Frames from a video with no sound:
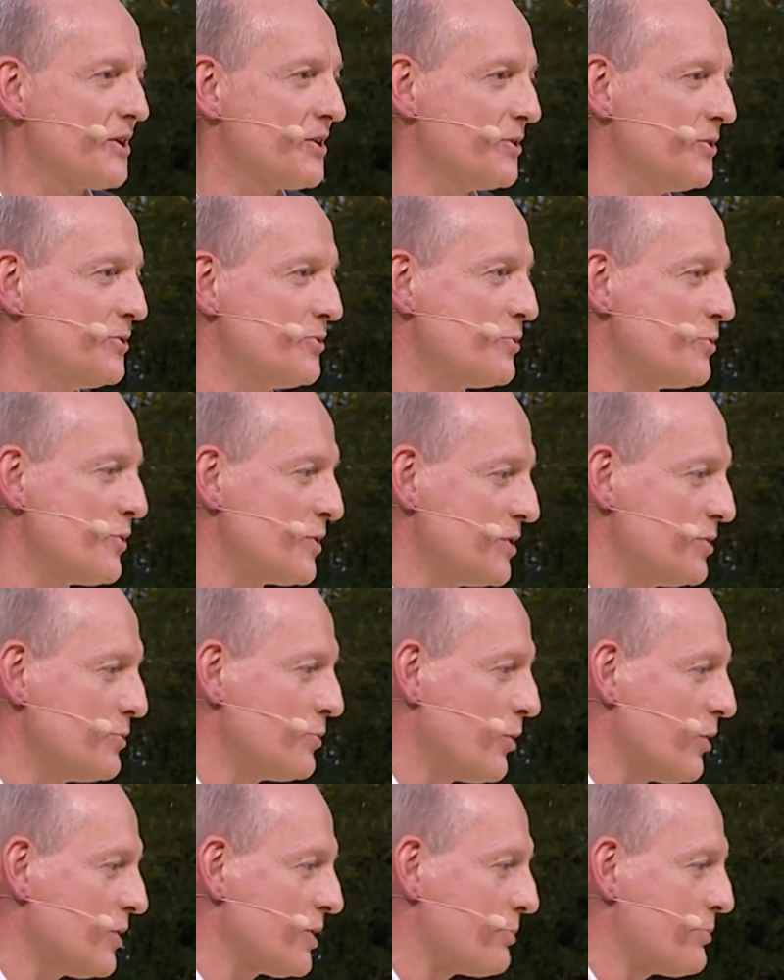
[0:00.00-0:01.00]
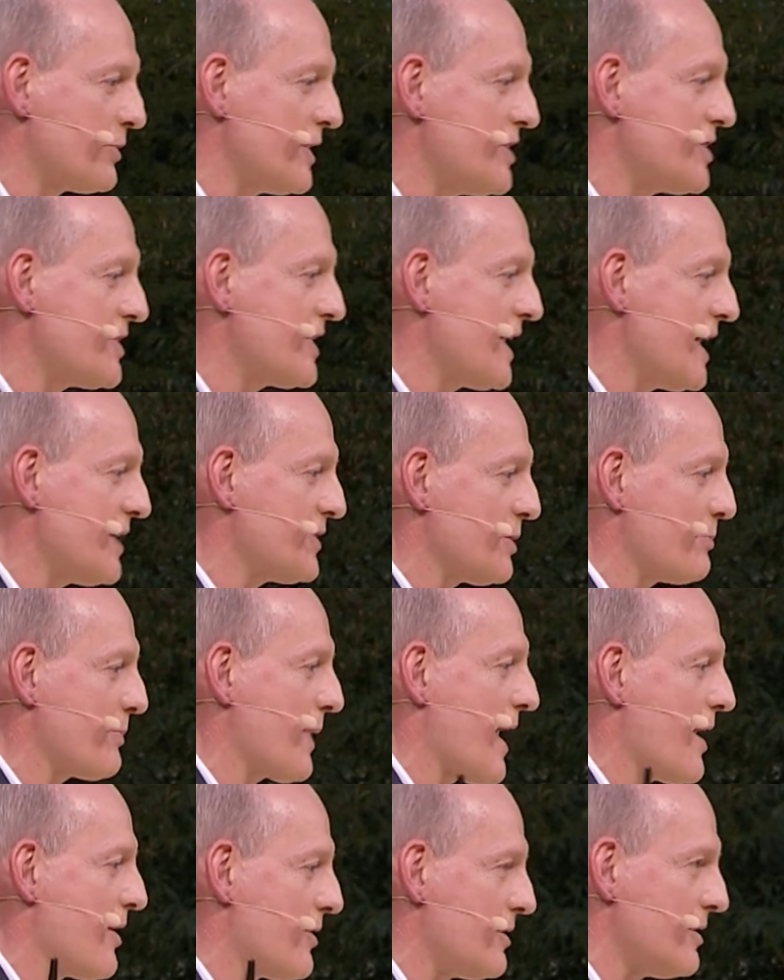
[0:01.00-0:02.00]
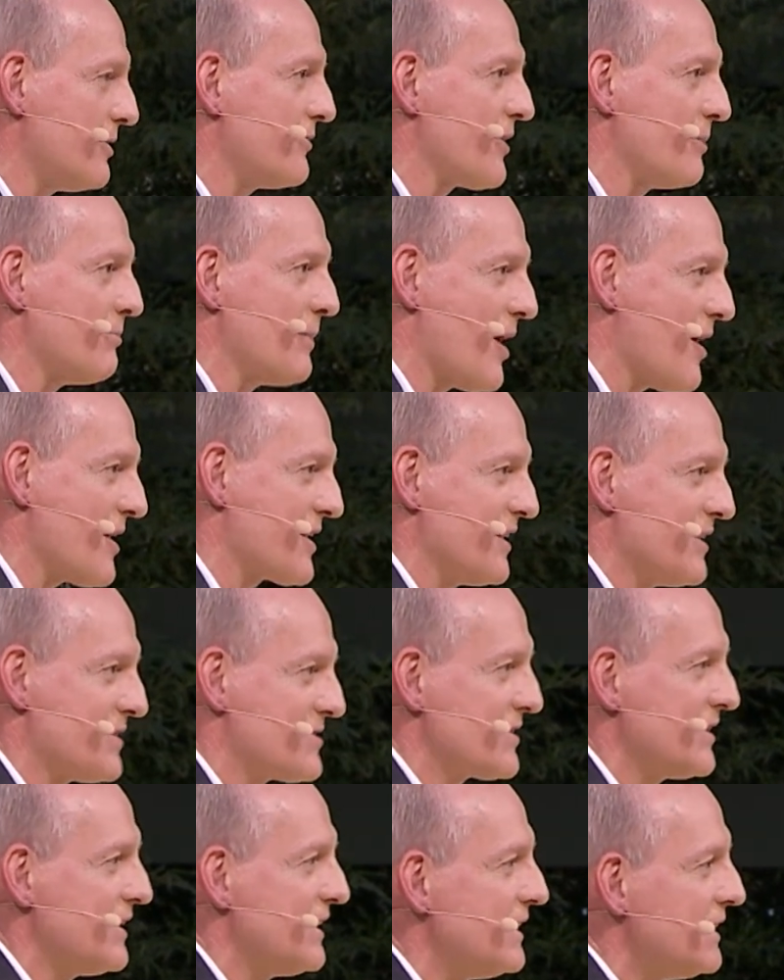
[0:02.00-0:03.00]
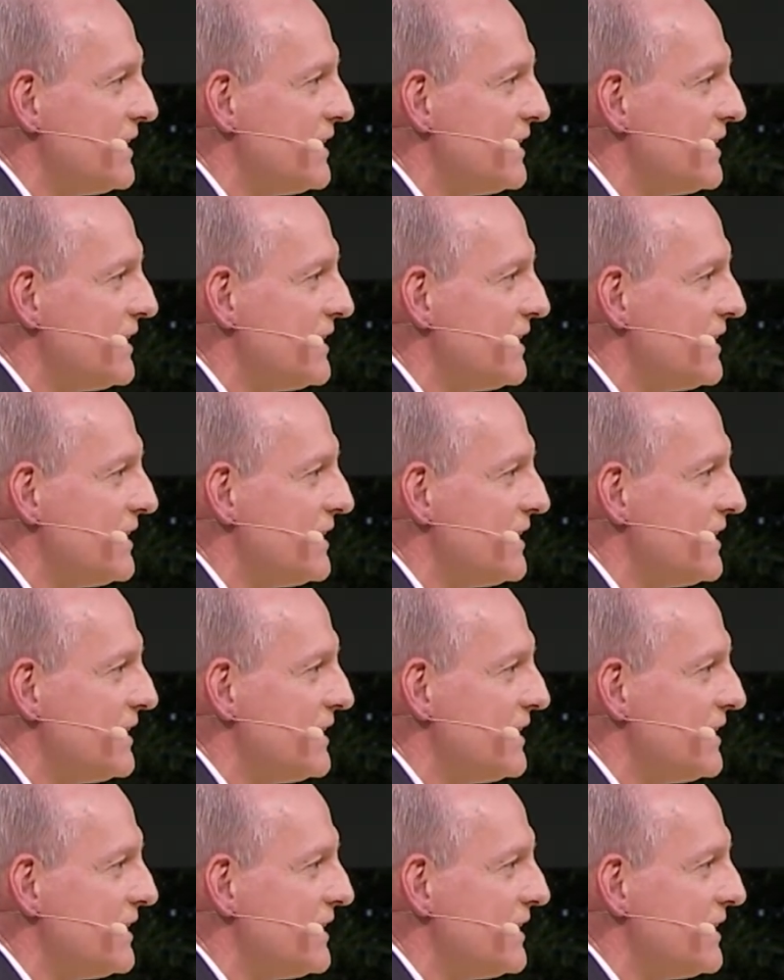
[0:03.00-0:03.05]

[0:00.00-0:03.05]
you all appreciate the power of the market.